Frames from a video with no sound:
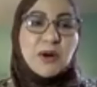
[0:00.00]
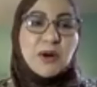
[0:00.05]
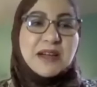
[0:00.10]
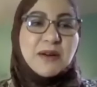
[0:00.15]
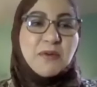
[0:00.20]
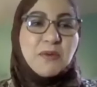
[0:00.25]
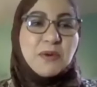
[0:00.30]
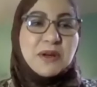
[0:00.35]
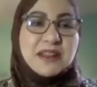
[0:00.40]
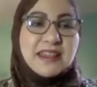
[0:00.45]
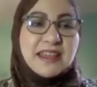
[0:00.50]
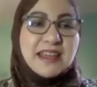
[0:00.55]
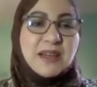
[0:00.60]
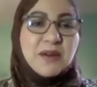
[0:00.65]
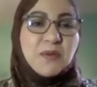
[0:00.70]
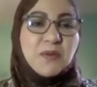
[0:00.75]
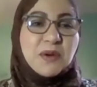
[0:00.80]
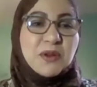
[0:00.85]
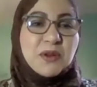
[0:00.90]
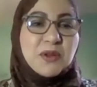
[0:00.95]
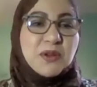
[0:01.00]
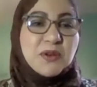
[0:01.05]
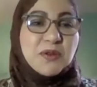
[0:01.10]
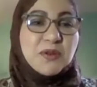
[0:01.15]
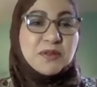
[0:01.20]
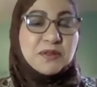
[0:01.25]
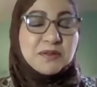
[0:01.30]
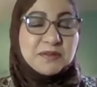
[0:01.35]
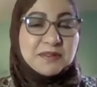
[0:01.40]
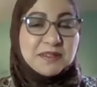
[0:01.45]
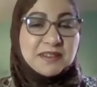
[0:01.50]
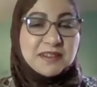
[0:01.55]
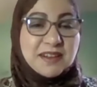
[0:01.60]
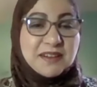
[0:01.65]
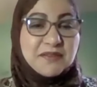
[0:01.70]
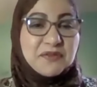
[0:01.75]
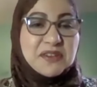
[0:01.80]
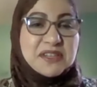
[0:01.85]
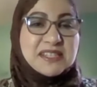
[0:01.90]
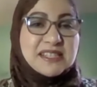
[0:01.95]
that one day when you
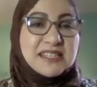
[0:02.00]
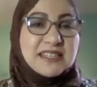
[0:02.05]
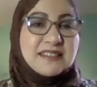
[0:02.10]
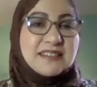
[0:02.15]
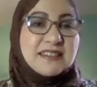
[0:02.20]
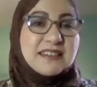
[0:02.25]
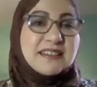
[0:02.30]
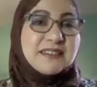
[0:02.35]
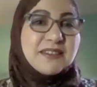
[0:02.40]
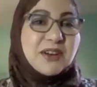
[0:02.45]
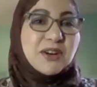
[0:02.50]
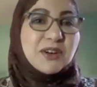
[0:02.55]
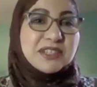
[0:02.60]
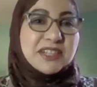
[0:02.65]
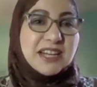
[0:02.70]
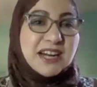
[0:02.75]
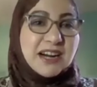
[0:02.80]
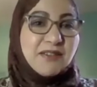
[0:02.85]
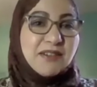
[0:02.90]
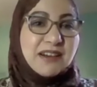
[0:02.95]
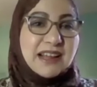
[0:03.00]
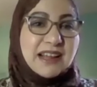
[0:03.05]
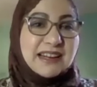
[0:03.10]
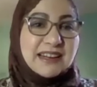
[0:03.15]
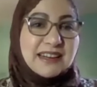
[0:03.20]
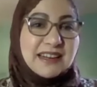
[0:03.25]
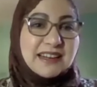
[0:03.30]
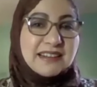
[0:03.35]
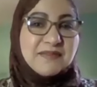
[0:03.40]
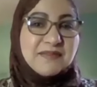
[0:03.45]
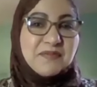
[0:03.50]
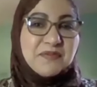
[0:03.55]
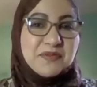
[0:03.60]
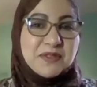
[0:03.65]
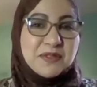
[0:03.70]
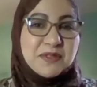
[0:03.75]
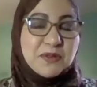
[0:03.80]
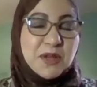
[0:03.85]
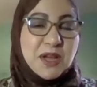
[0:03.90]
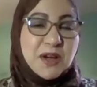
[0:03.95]
visit North Carolina,
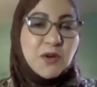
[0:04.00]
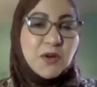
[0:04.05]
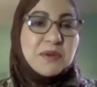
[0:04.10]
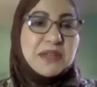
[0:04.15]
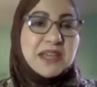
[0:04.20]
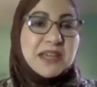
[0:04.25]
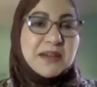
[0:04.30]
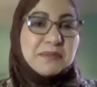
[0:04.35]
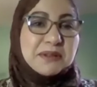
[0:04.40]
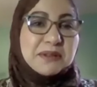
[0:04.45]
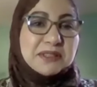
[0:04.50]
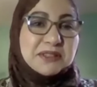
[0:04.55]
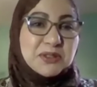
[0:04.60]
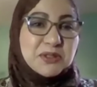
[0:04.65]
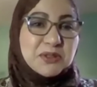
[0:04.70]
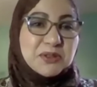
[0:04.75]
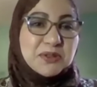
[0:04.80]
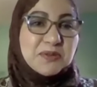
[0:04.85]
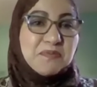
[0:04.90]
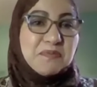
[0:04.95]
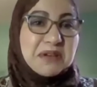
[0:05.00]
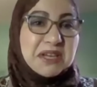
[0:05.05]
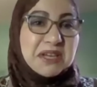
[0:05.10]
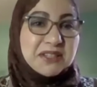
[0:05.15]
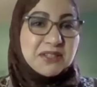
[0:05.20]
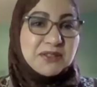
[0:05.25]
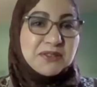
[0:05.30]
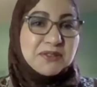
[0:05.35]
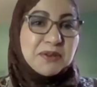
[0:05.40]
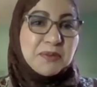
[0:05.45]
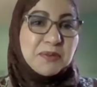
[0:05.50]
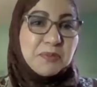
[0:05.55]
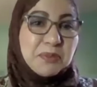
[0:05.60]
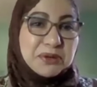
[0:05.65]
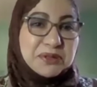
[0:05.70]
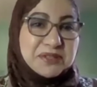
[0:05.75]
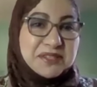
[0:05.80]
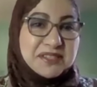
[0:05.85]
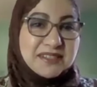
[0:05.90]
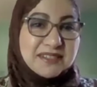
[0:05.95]
I'll be able to meet you in
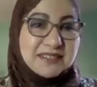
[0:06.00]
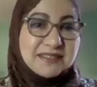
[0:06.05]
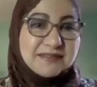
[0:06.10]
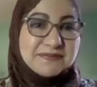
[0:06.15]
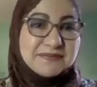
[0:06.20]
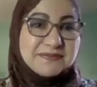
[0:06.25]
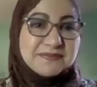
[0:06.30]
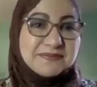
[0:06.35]
person.